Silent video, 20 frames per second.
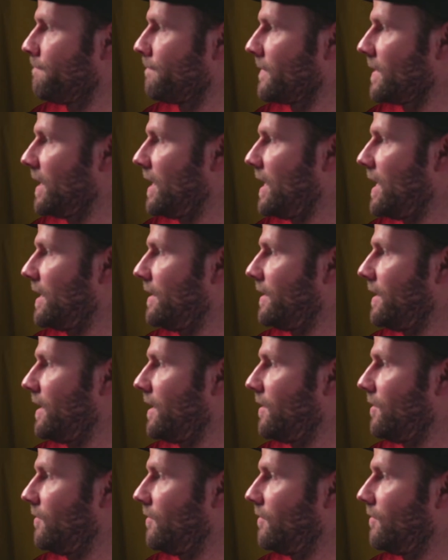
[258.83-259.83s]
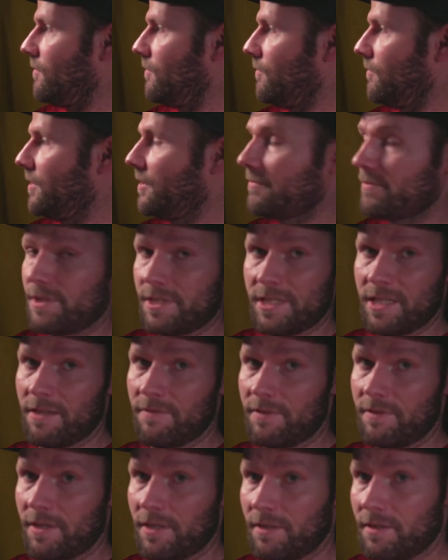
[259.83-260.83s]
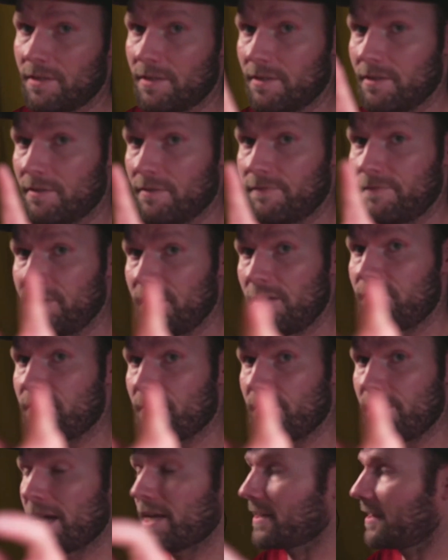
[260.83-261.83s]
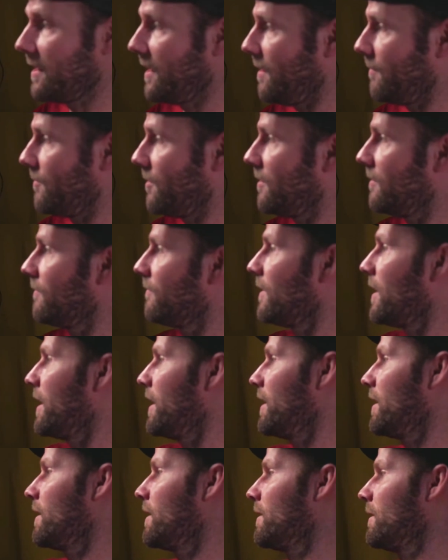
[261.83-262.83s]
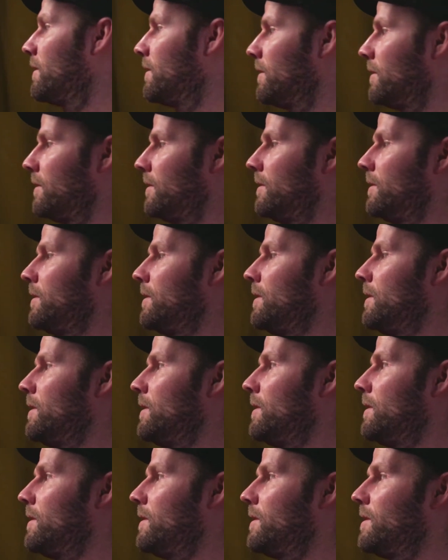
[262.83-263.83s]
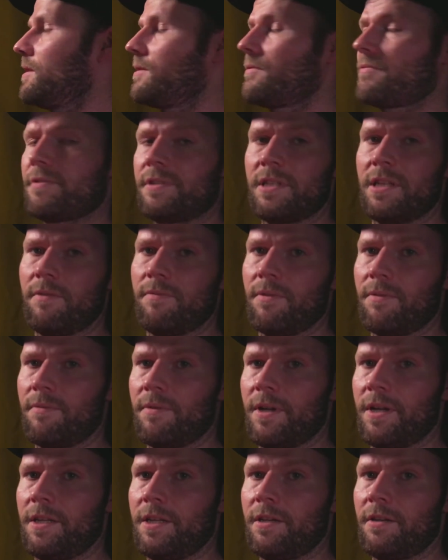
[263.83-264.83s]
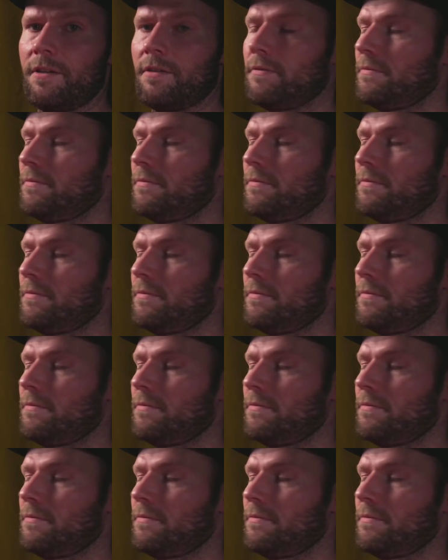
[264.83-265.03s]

And then we're receiving the feed from that camera via this receiver right here.